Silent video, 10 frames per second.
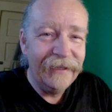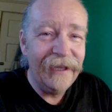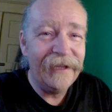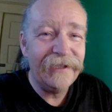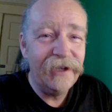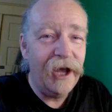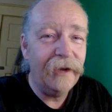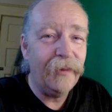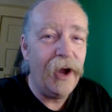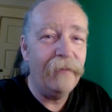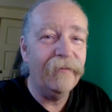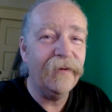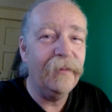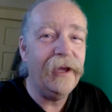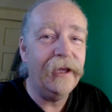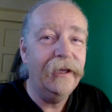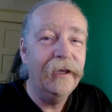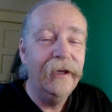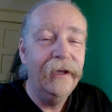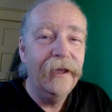That's not a problem for me.
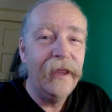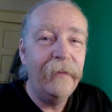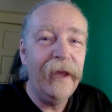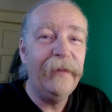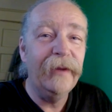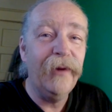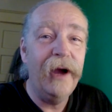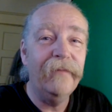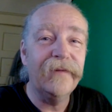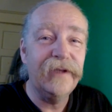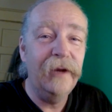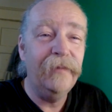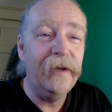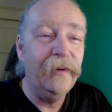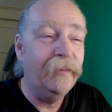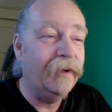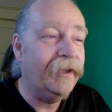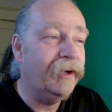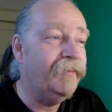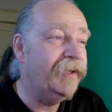That may be a problem for some people, but
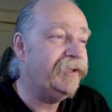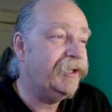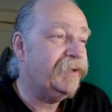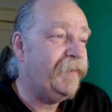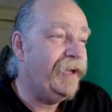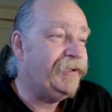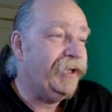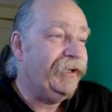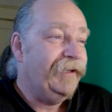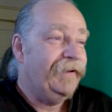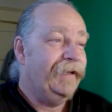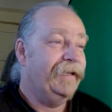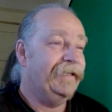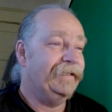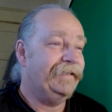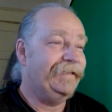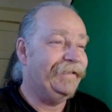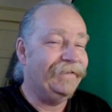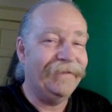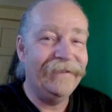they're just basically, uh,
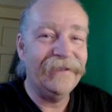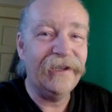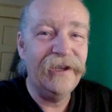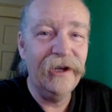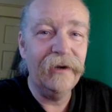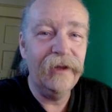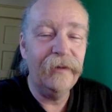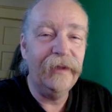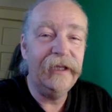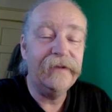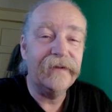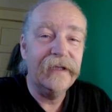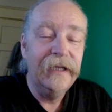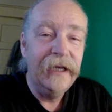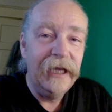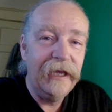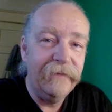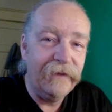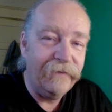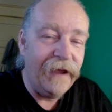you know, insecure in their beliefs.
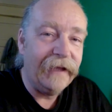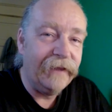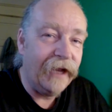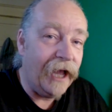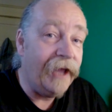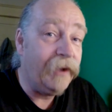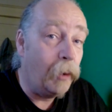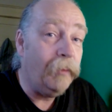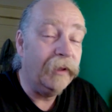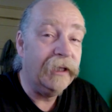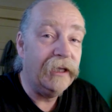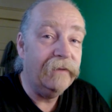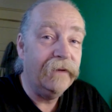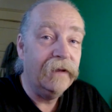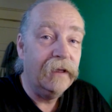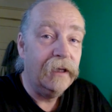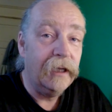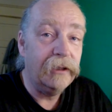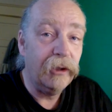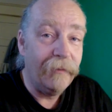If the fact that I don't believe
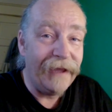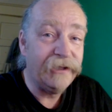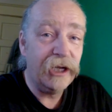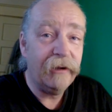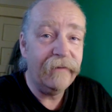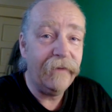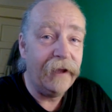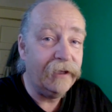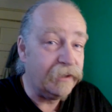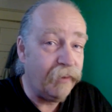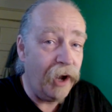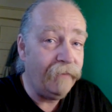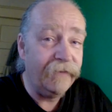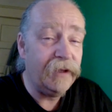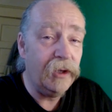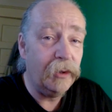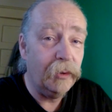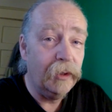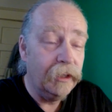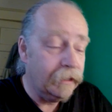in your imaginary friend is a problem for
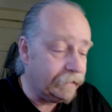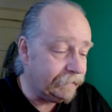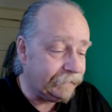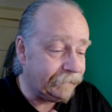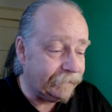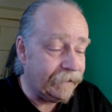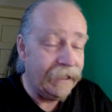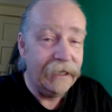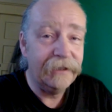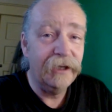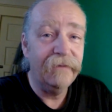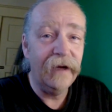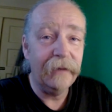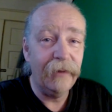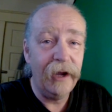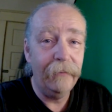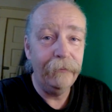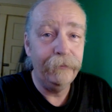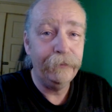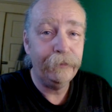you, that's your fucking problem.
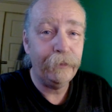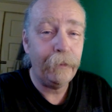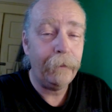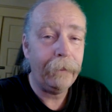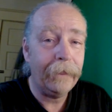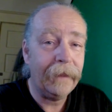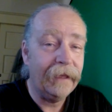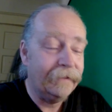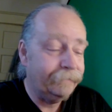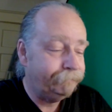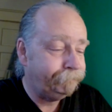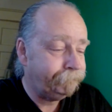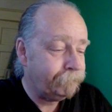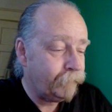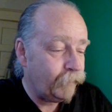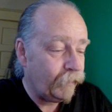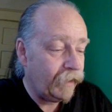Second of all, he's Canadian.